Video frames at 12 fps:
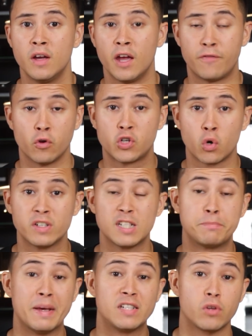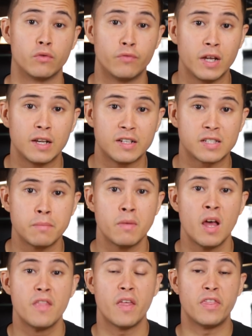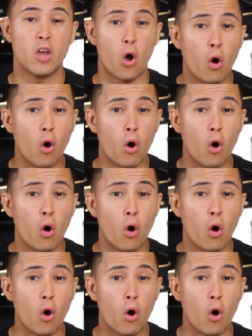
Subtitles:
If your choice is based on realism, then the